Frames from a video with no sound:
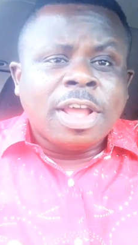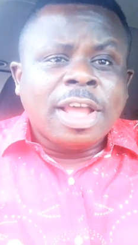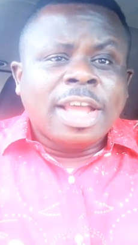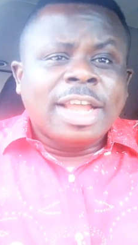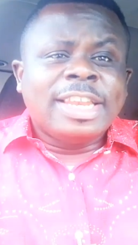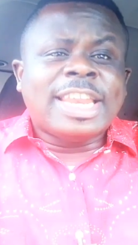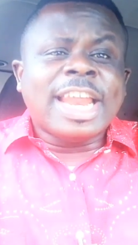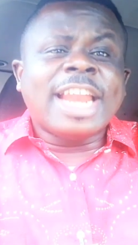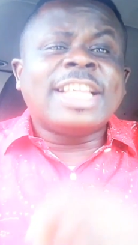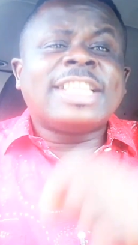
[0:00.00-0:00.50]

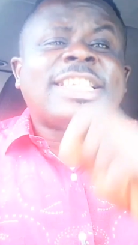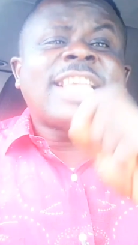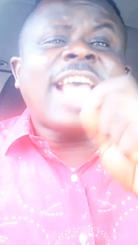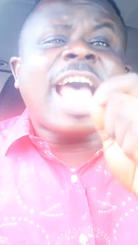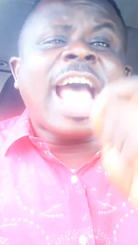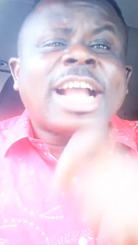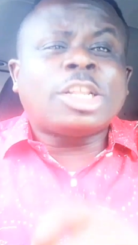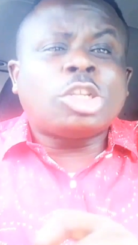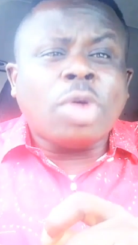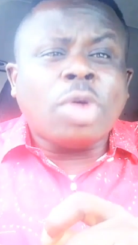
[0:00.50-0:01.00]
there is
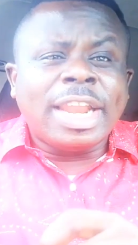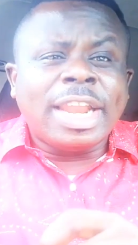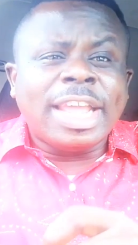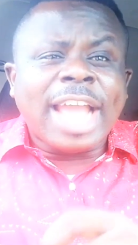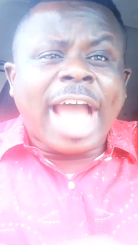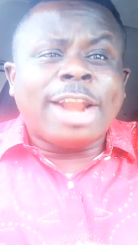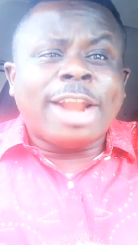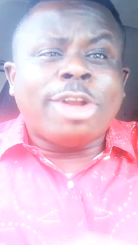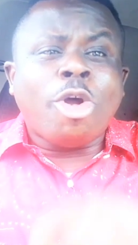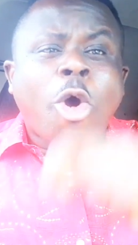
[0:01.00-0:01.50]
actually
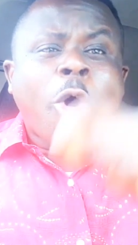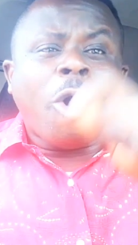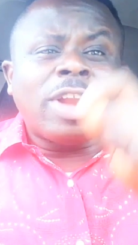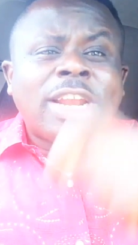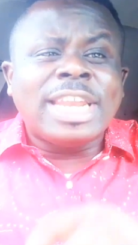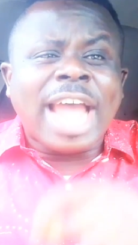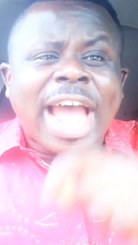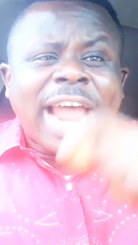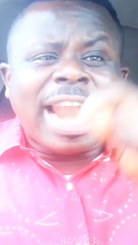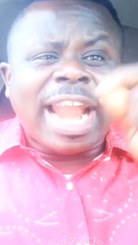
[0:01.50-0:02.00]
an
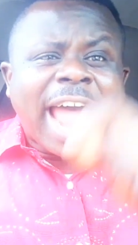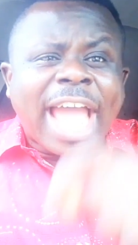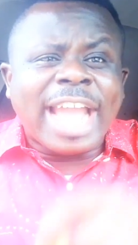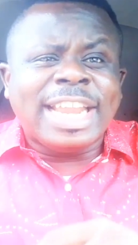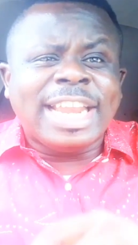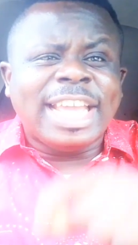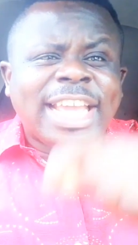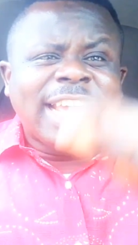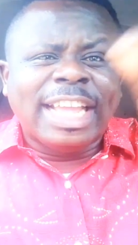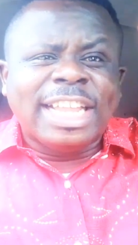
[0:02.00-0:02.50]

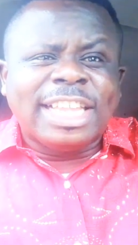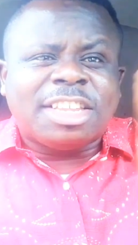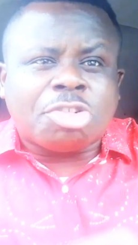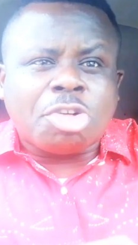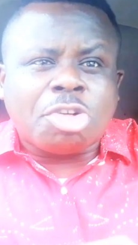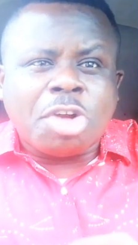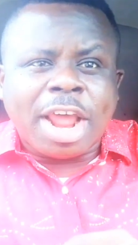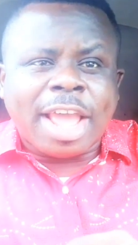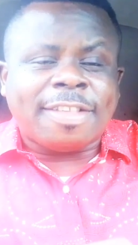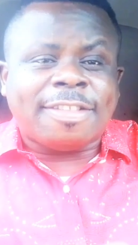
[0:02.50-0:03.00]
underlying
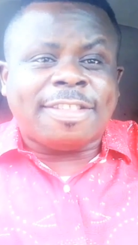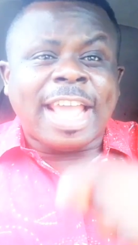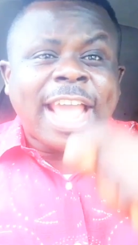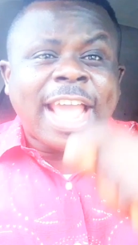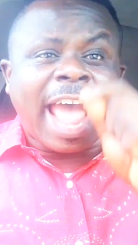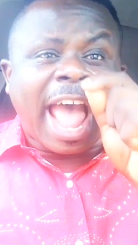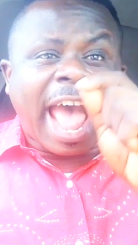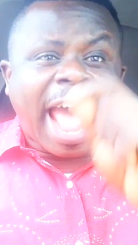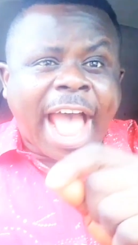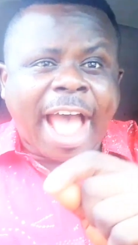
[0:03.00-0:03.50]
interest they
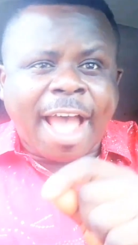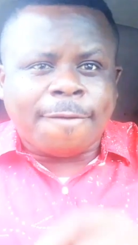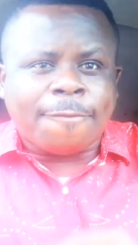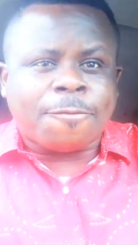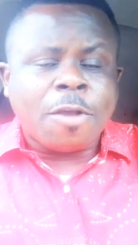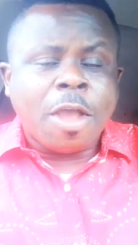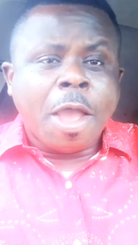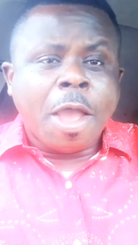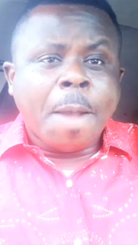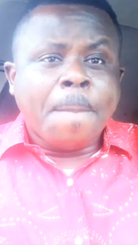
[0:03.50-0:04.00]
have
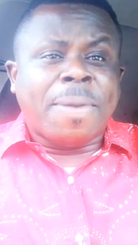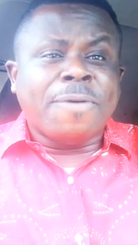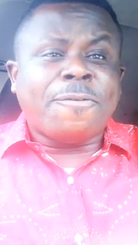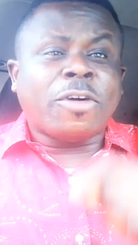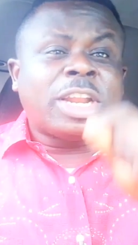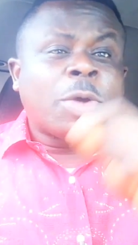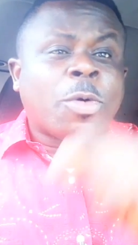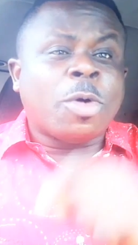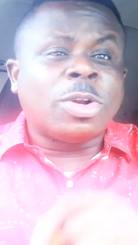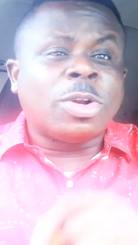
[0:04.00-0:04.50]
before
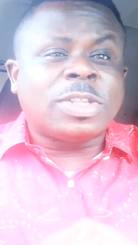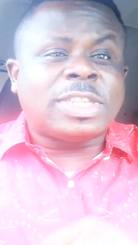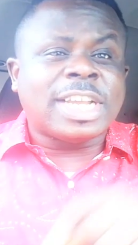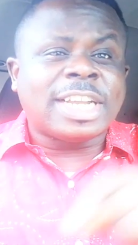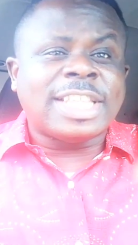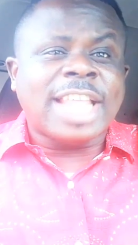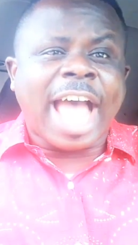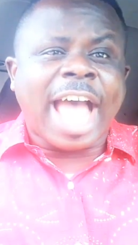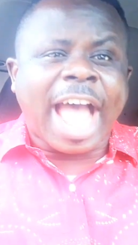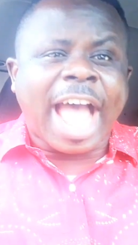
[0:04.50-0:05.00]
they want to take
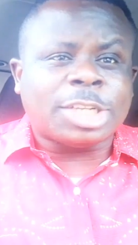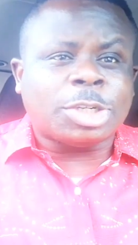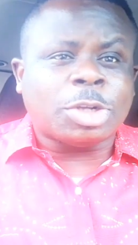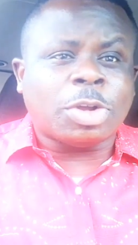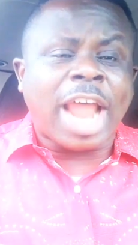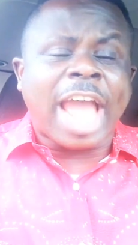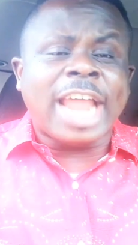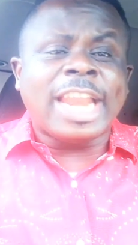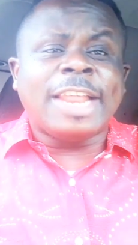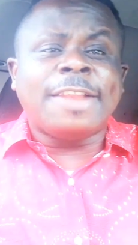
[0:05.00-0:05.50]
that action.
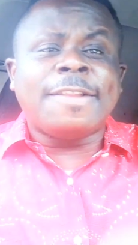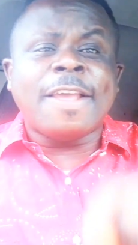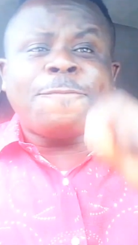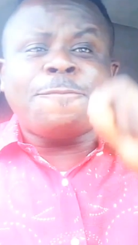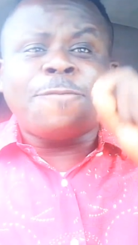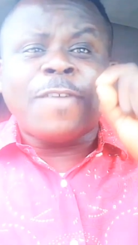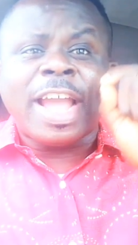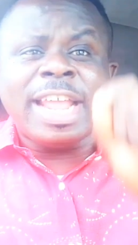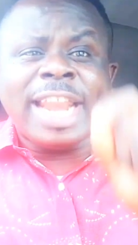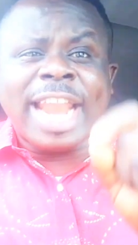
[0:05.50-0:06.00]
And if they
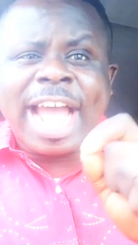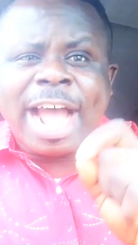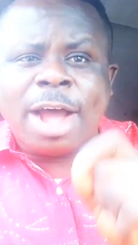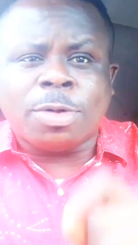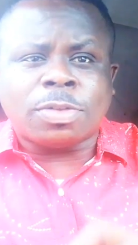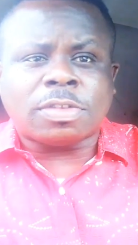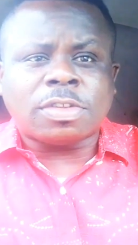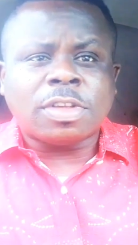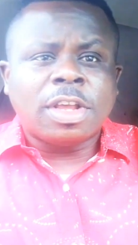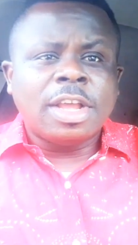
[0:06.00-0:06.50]
find
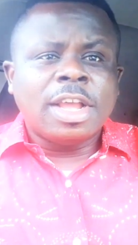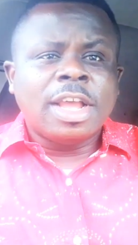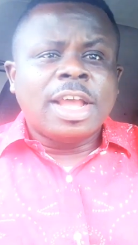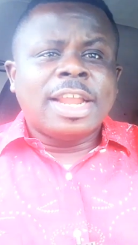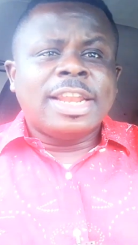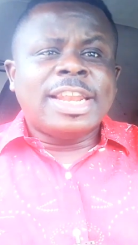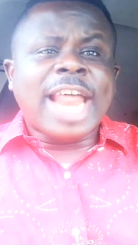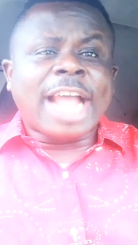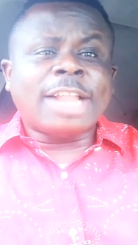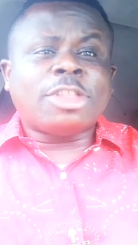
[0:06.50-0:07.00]
out
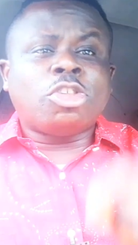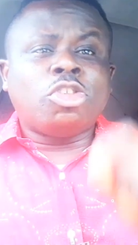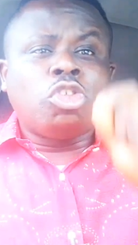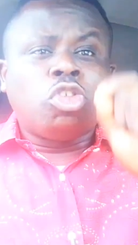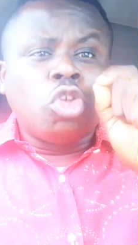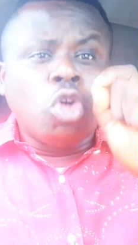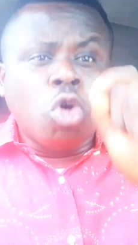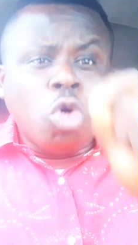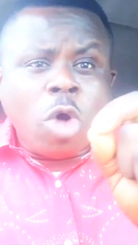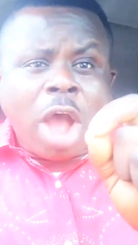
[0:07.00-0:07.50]
that
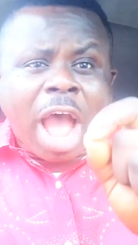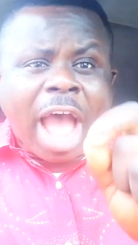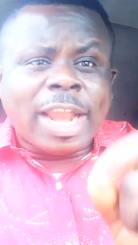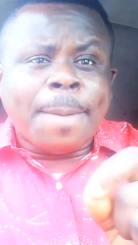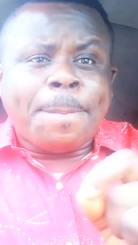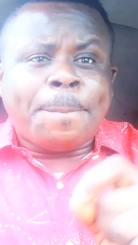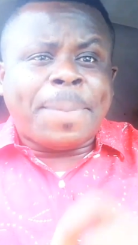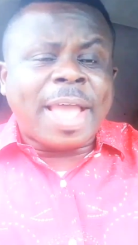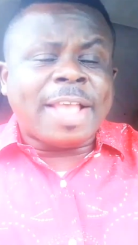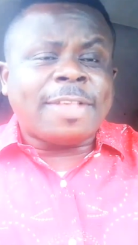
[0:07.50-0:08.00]
you are the
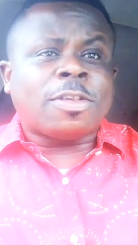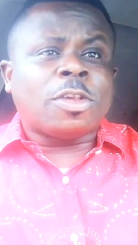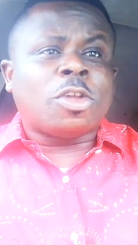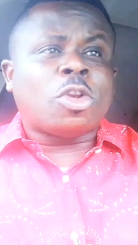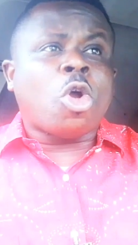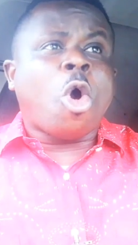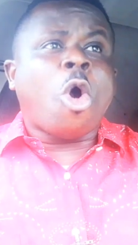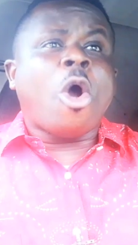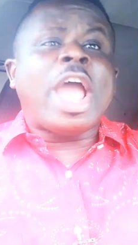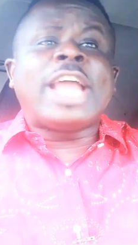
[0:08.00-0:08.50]
person
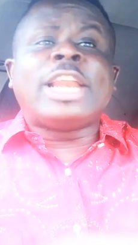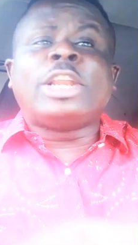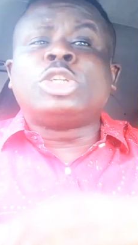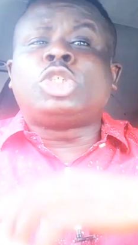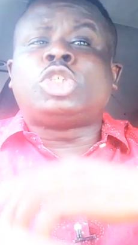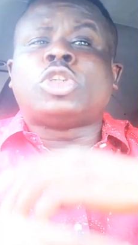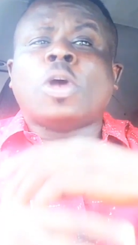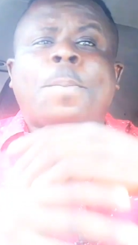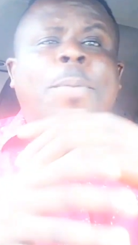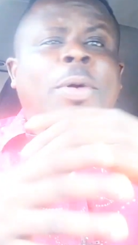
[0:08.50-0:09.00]
or any
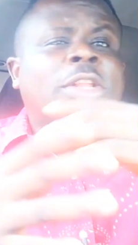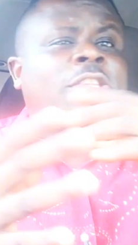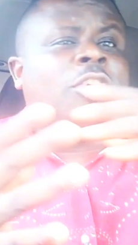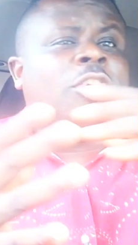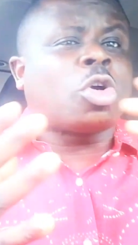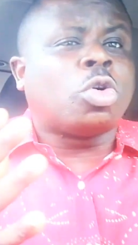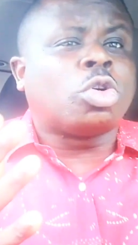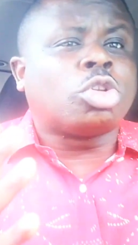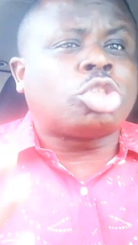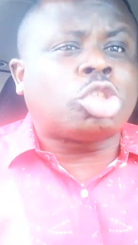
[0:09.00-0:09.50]

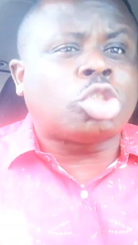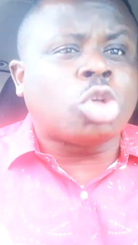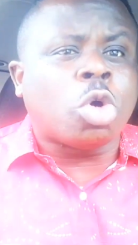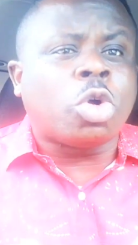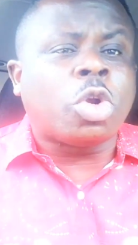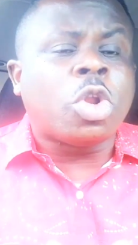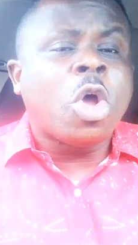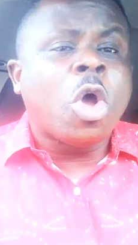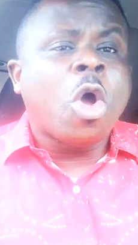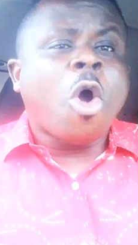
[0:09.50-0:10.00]
geopolitical
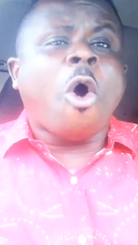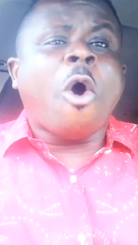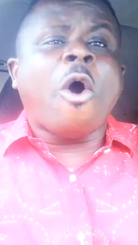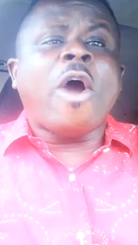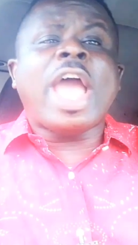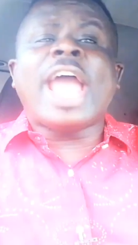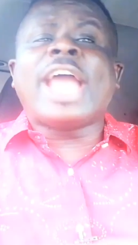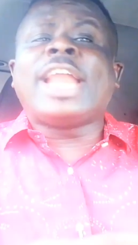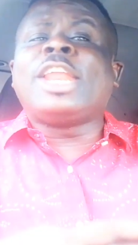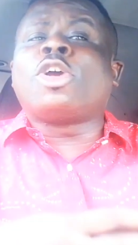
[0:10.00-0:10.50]
zone or
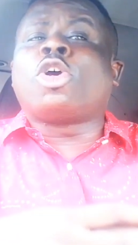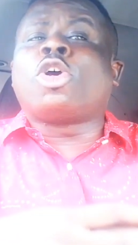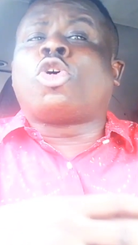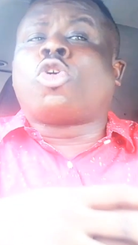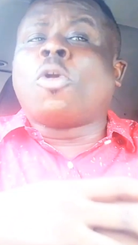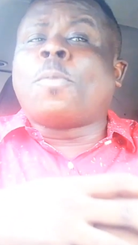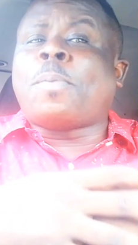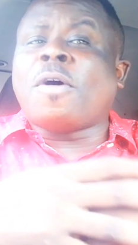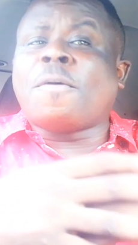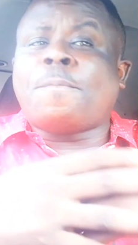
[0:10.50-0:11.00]
any
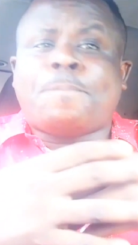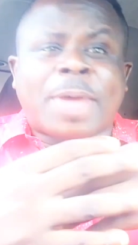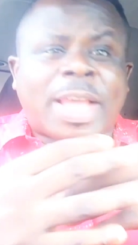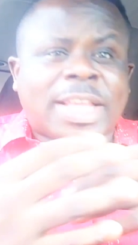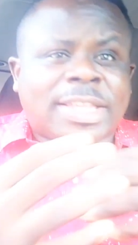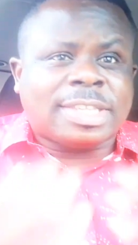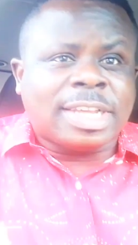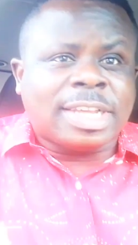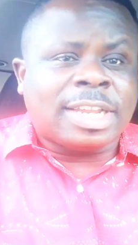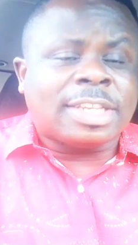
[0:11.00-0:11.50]
group of
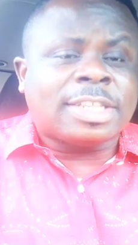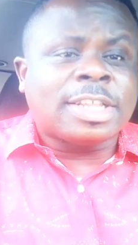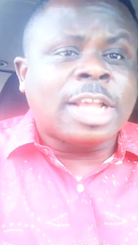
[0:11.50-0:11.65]
persons